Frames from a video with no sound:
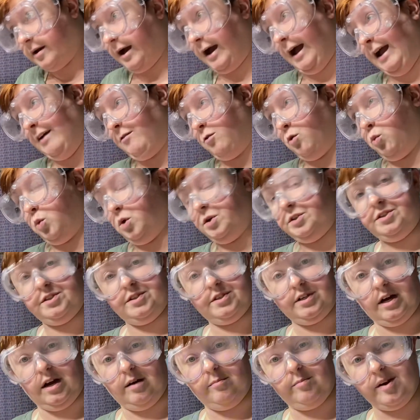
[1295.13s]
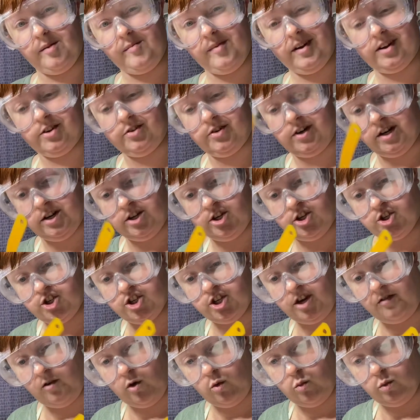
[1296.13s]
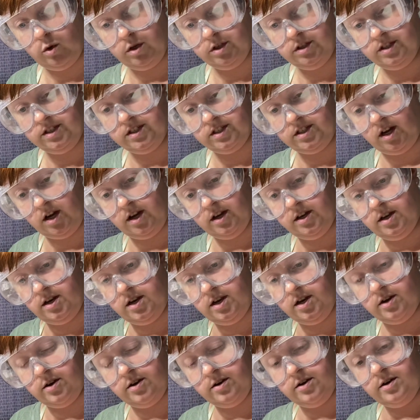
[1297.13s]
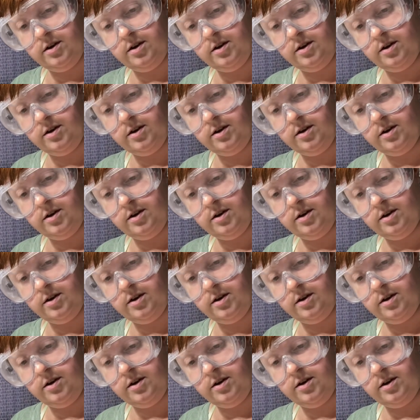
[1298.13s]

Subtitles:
I have a wood saw, but I'm not going to try and shove a wood saw in here.